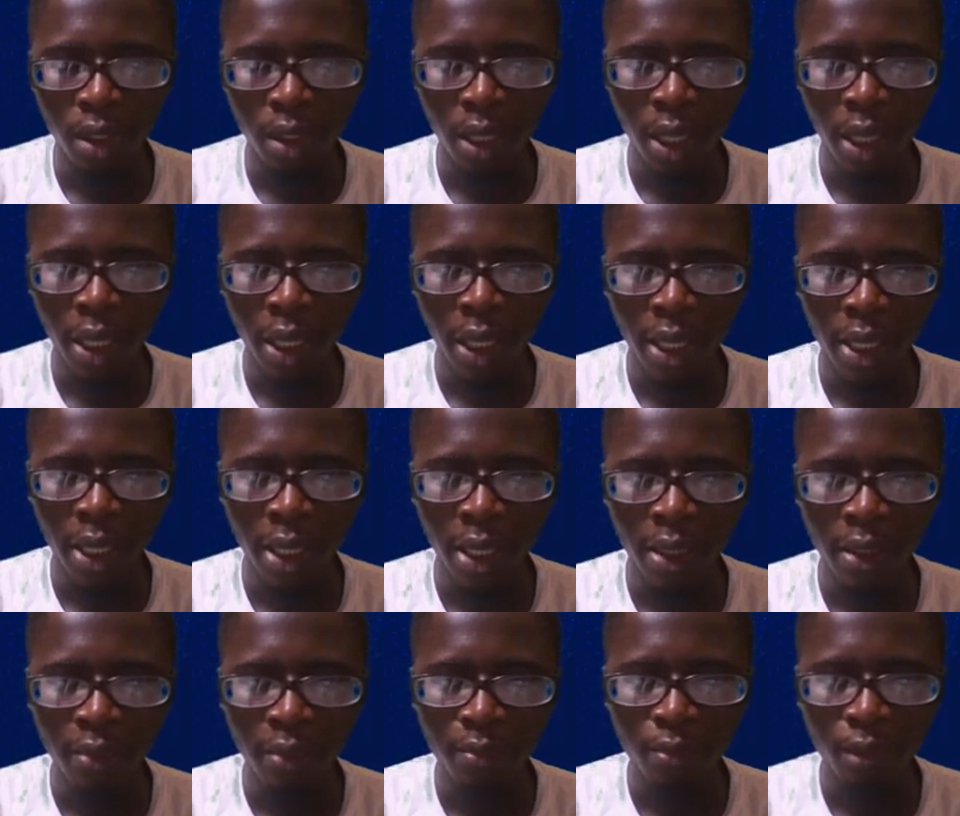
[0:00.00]

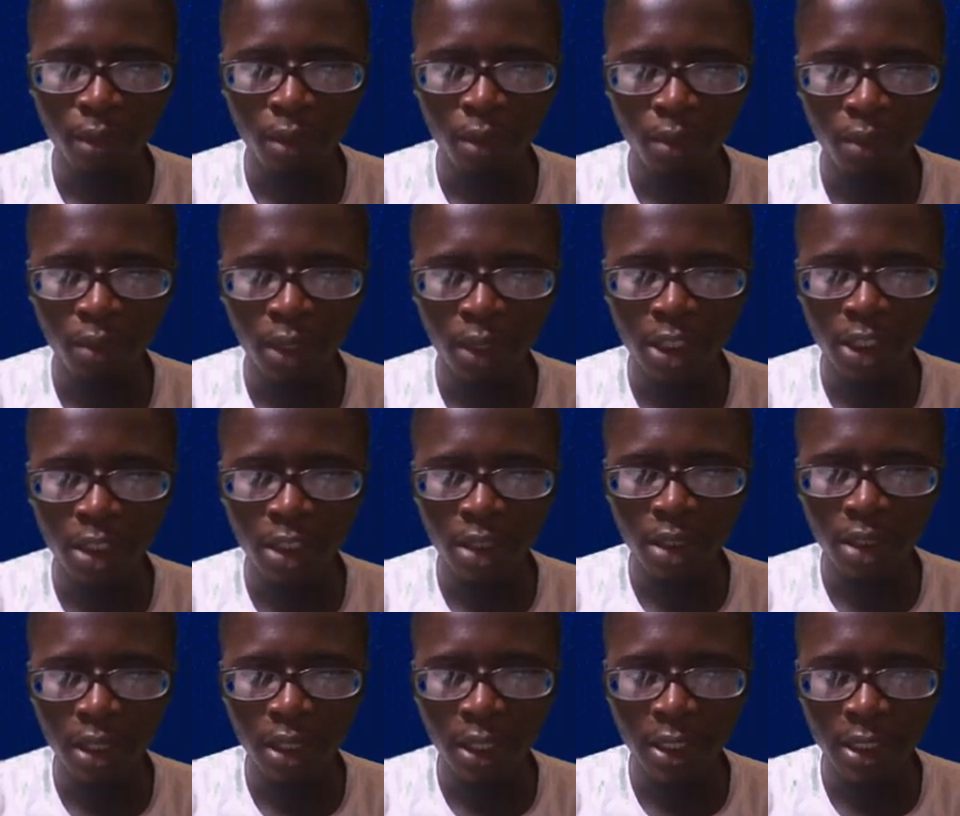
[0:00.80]
Here, we
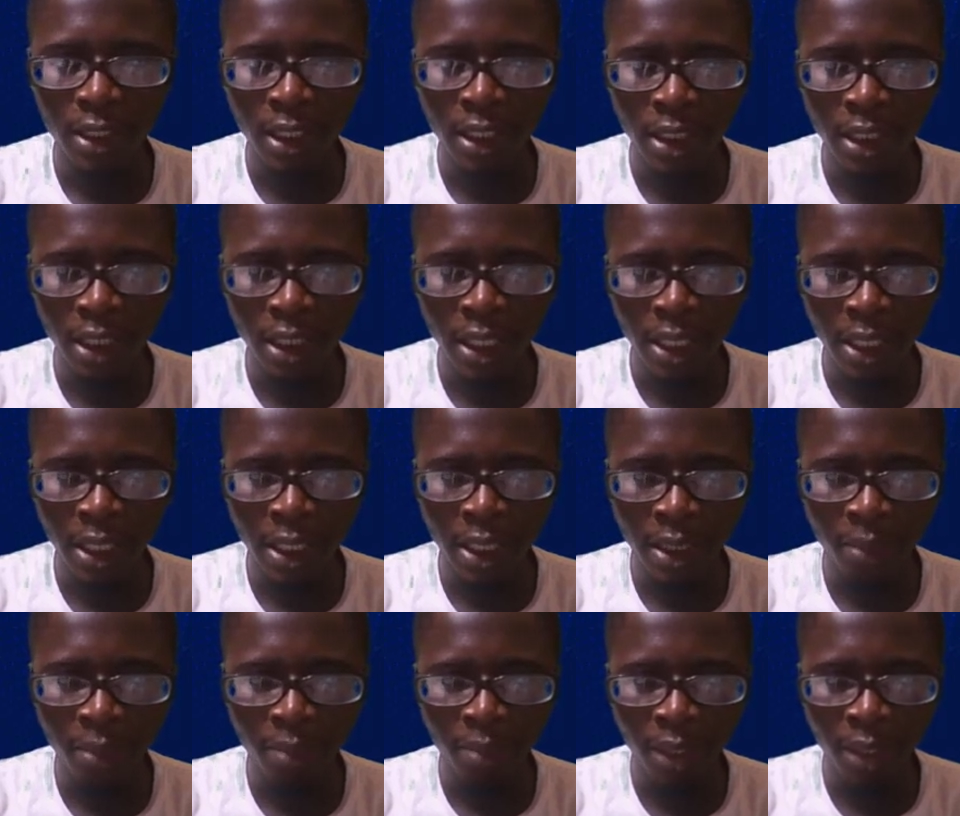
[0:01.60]
strategically